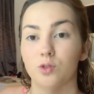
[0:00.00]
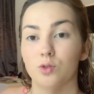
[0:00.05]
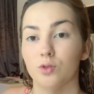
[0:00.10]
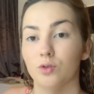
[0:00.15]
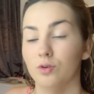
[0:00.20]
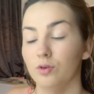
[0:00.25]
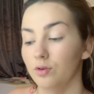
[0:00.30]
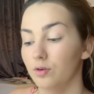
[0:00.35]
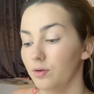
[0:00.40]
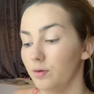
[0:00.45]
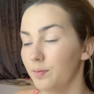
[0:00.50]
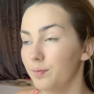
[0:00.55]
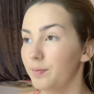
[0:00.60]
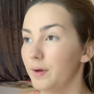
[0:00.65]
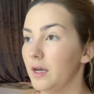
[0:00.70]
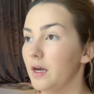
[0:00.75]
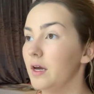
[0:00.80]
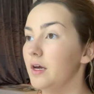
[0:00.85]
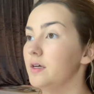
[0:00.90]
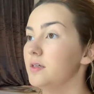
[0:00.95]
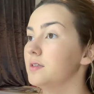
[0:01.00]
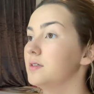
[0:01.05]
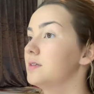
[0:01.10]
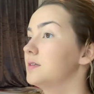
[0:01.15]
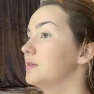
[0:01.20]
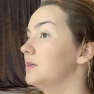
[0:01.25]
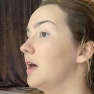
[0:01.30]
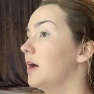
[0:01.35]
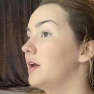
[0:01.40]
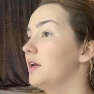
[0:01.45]
or because
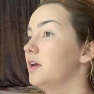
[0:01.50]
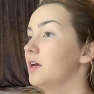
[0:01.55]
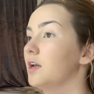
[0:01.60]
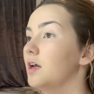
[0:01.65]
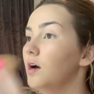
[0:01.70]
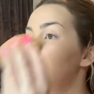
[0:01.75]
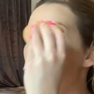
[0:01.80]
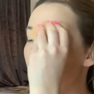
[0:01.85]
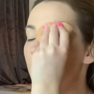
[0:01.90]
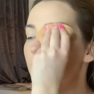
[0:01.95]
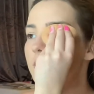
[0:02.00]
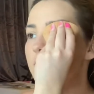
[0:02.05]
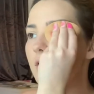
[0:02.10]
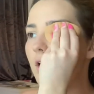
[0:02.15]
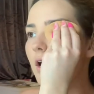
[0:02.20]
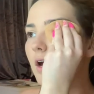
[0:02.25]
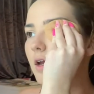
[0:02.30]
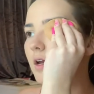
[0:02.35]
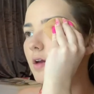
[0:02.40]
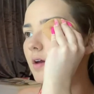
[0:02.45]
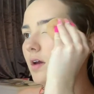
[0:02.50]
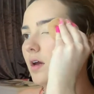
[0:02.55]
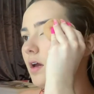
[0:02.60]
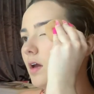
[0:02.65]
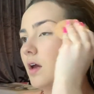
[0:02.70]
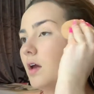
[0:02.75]
like you know what it's like.